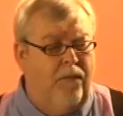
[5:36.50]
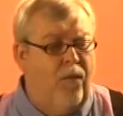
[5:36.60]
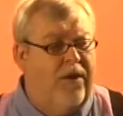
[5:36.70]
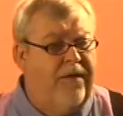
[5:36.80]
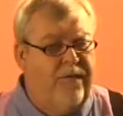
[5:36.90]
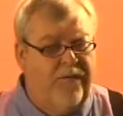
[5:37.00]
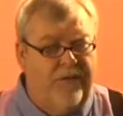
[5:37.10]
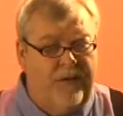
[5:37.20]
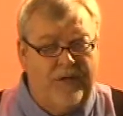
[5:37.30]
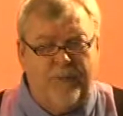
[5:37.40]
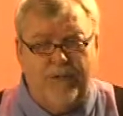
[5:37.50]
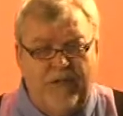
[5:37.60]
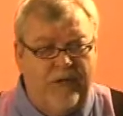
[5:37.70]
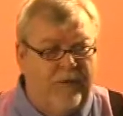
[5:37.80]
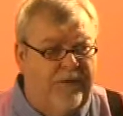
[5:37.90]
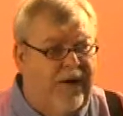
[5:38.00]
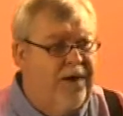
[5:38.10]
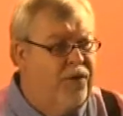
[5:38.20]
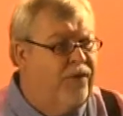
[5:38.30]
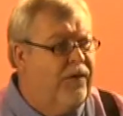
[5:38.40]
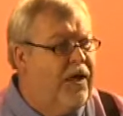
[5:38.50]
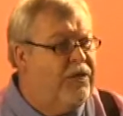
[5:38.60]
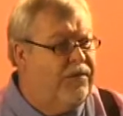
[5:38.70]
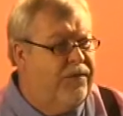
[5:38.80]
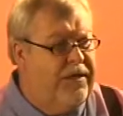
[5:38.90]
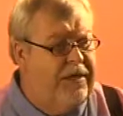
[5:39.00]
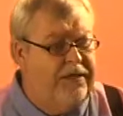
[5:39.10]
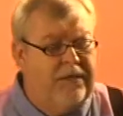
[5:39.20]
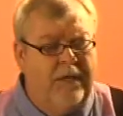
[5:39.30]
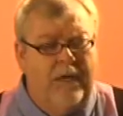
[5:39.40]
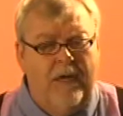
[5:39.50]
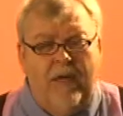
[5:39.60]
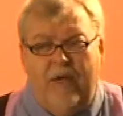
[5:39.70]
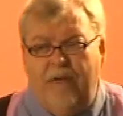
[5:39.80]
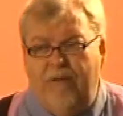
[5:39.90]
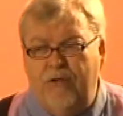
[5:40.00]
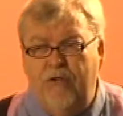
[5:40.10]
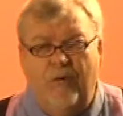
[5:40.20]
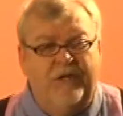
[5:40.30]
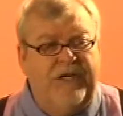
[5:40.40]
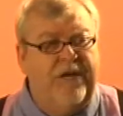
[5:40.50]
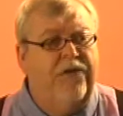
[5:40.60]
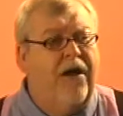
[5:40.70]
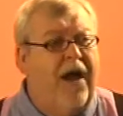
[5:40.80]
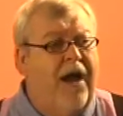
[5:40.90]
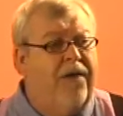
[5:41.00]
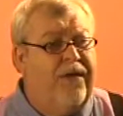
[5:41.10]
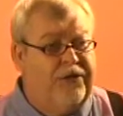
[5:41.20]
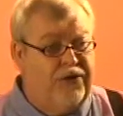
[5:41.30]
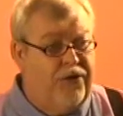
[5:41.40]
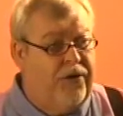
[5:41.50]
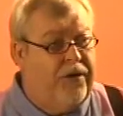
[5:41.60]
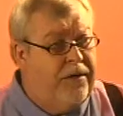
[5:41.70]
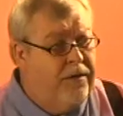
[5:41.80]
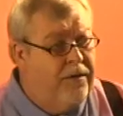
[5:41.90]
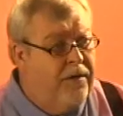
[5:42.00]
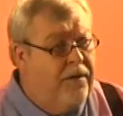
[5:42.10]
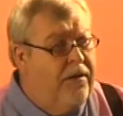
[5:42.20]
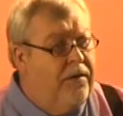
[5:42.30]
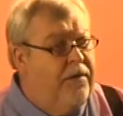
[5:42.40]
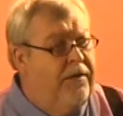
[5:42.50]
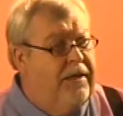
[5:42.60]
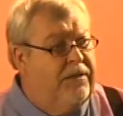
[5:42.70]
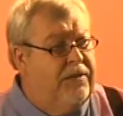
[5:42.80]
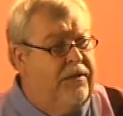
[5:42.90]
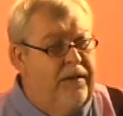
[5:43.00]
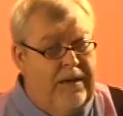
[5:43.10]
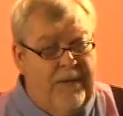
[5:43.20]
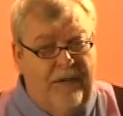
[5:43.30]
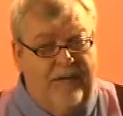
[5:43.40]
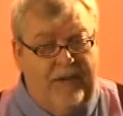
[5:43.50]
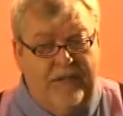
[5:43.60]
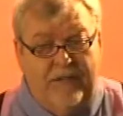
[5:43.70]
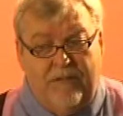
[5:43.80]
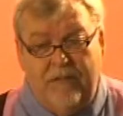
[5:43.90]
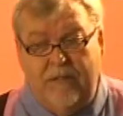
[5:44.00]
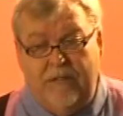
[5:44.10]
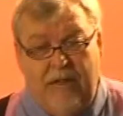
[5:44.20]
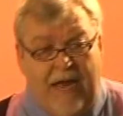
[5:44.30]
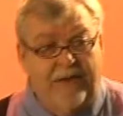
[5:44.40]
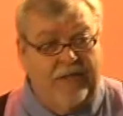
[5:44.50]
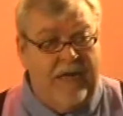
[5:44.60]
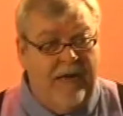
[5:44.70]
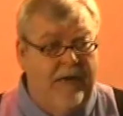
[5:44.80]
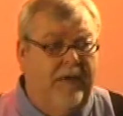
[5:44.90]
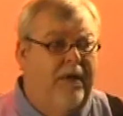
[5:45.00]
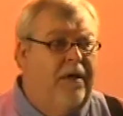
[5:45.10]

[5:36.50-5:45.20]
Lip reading: whatever this particular environment or philosophy is. If you score 10 or higher, that's good. That's, as a matter of fact, it's outstanding.